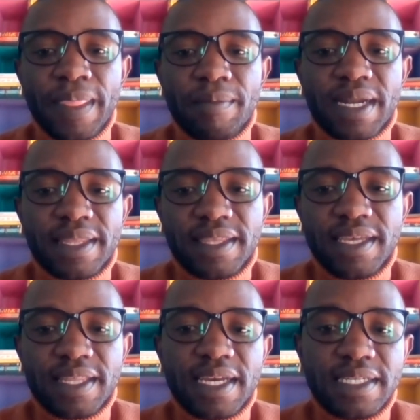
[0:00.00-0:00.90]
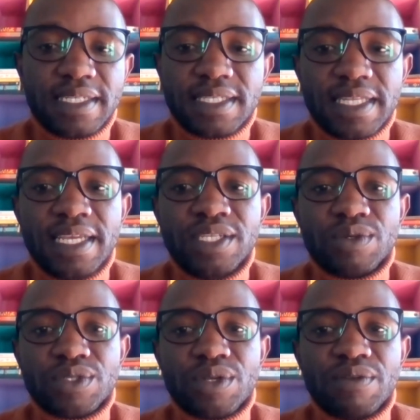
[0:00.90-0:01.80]
But I think that stage
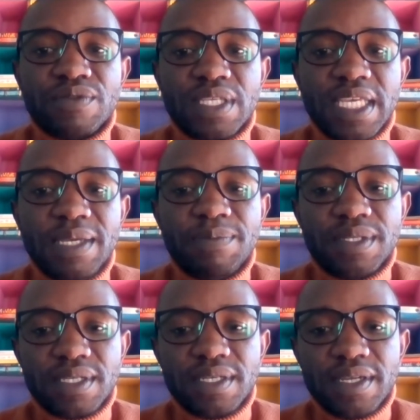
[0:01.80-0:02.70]
was sort of skipped